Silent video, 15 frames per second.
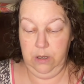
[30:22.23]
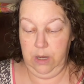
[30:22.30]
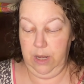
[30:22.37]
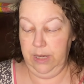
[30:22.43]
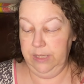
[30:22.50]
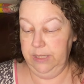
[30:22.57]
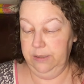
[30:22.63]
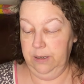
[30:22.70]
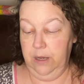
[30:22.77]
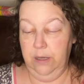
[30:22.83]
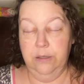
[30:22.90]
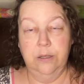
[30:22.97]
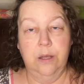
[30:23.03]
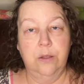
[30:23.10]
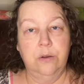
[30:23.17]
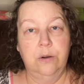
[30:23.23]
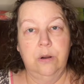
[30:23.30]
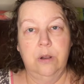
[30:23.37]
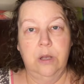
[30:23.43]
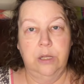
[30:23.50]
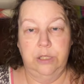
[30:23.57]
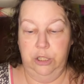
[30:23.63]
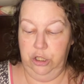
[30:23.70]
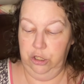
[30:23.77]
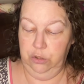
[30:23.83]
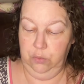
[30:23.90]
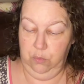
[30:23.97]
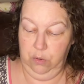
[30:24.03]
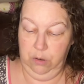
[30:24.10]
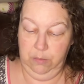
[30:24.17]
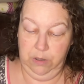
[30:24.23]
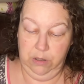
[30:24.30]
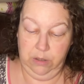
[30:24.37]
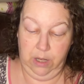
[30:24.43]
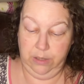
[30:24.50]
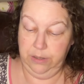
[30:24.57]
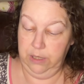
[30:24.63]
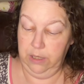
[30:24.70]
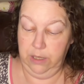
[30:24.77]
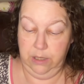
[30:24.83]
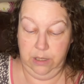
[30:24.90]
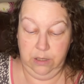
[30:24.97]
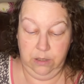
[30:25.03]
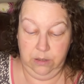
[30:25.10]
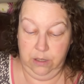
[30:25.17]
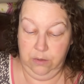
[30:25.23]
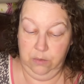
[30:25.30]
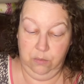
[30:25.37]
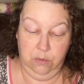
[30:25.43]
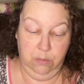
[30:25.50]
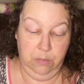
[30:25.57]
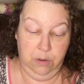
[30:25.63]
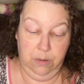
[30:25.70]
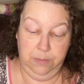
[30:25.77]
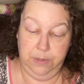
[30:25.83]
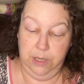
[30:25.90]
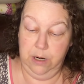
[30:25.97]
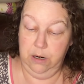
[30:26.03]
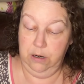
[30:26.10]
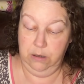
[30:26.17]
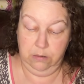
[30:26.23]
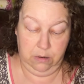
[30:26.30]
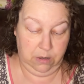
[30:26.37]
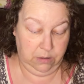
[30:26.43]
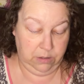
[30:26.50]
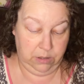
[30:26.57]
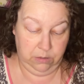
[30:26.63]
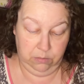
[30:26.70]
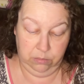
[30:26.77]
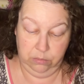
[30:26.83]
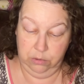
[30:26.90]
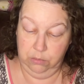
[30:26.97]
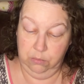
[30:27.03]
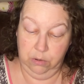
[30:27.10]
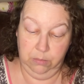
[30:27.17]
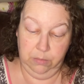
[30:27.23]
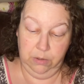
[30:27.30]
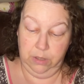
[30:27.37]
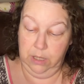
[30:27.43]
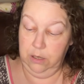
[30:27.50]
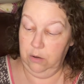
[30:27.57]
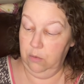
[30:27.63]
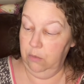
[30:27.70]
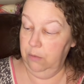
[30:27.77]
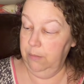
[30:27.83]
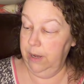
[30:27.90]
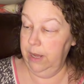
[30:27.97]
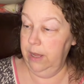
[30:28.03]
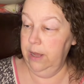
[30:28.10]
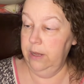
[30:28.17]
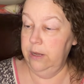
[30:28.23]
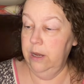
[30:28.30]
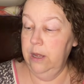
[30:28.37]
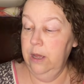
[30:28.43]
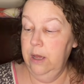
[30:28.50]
as another additional warmer. Not that I need another warmer up there. I need a new warmer, like a hole in my head.